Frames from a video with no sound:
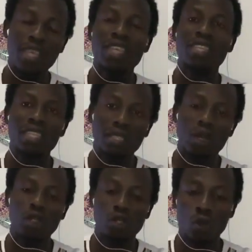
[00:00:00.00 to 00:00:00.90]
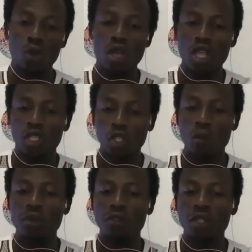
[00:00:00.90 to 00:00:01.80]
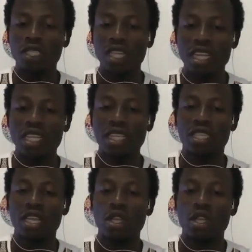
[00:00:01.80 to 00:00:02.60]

It is also some of the challenge.